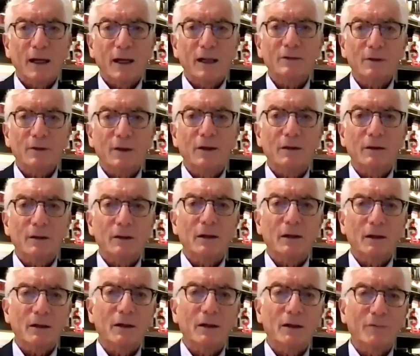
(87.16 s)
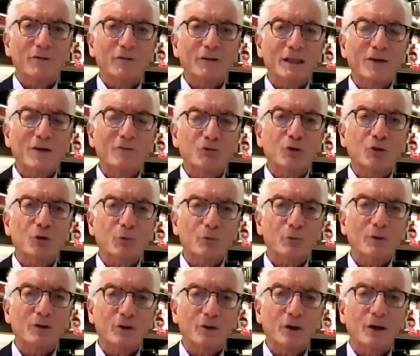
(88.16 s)
and a financial
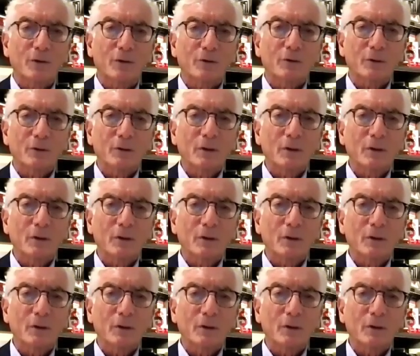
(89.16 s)
return.